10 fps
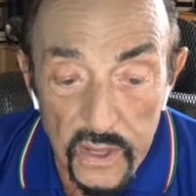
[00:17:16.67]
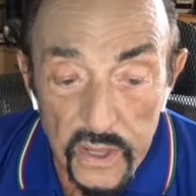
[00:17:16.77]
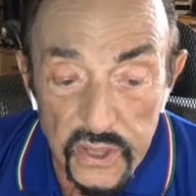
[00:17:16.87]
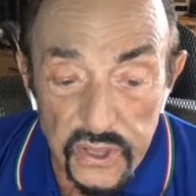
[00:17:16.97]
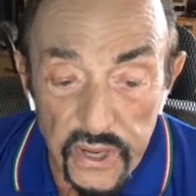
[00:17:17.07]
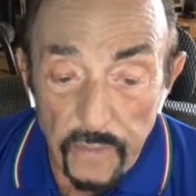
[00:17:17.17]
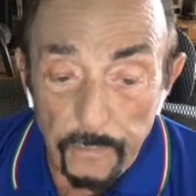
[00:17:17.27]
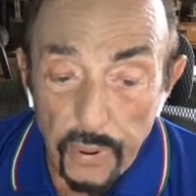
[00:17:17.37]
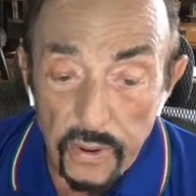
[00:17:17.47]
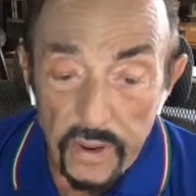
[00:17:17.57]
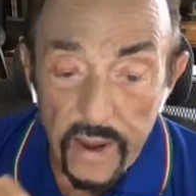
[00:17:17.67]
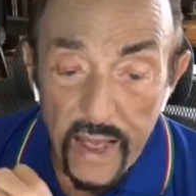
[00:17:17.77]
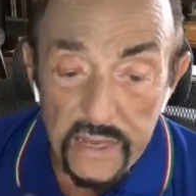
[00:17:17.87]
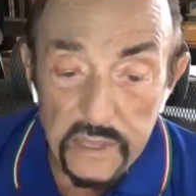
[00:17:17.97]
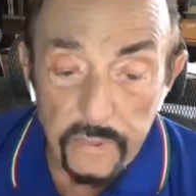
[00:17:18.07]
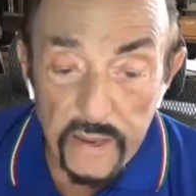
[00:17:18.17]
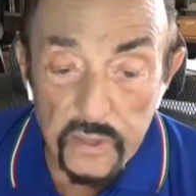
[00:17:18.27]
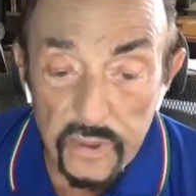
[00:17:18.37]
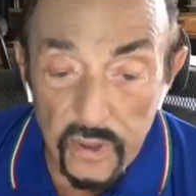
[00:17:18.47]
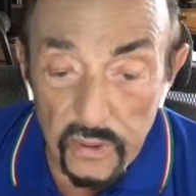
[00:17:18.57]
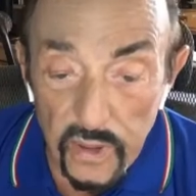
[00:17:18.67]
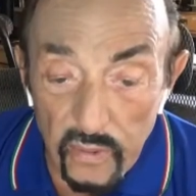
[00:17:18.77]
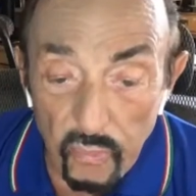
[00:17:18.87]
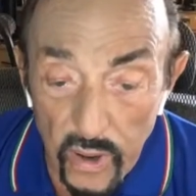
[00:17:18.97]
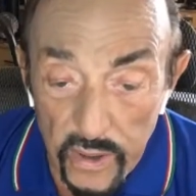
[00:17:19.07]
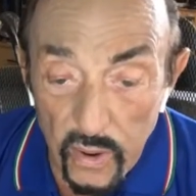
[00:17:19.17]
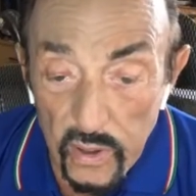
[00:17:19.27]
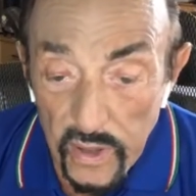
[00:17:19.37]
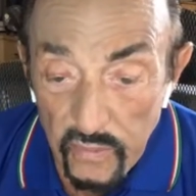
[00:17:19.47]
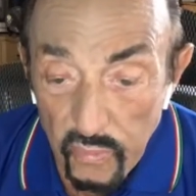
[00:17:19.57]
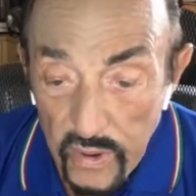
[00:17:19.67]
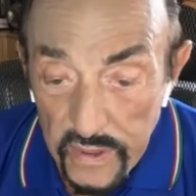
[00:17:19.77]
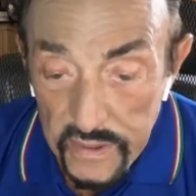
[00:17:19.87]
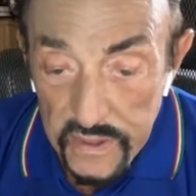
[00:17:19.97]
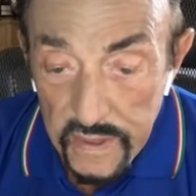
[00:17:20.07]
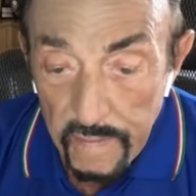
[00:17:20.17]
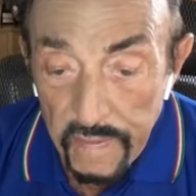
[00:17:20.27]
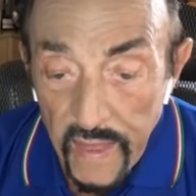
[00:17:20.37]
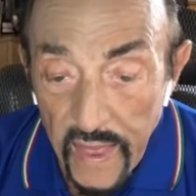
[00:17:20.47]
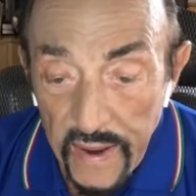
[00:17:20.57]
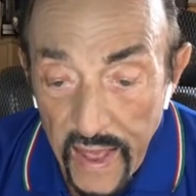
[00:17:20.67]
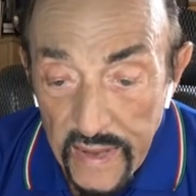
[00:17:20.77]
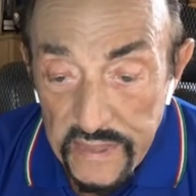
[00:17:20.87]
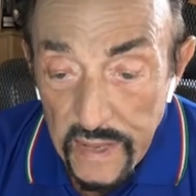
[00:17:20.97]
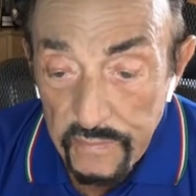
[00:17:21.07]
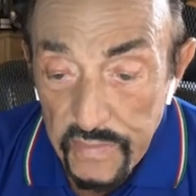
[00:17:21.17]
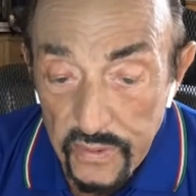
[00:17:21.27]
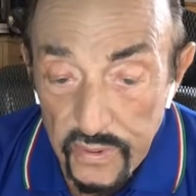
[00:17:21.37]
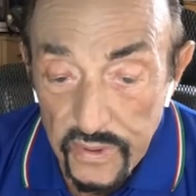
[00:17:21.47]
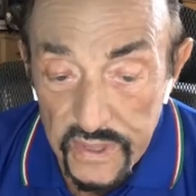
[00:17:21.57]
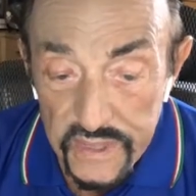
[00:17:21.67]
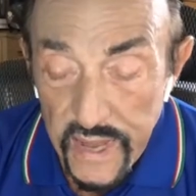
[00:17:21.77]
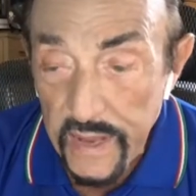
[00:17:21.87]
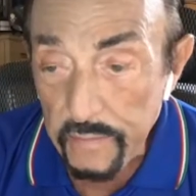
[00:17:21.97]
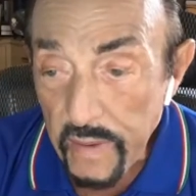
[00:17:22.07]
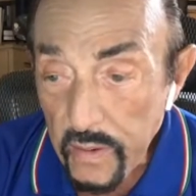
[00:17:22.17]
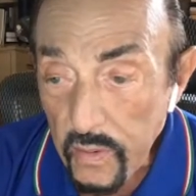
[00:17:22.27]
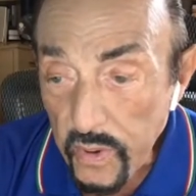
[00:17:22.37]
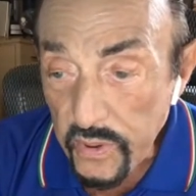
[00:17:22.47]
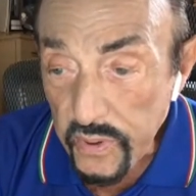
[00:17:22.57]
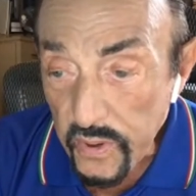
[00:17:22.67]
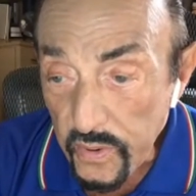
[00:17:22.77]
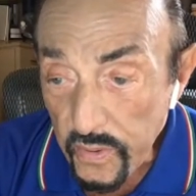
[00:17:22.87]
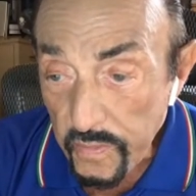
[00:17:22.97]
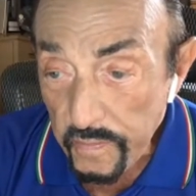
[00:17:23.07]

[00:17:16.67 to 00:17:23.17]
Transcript: share pertinent aspects with your loved one or loved ones and ask them to do the same with you.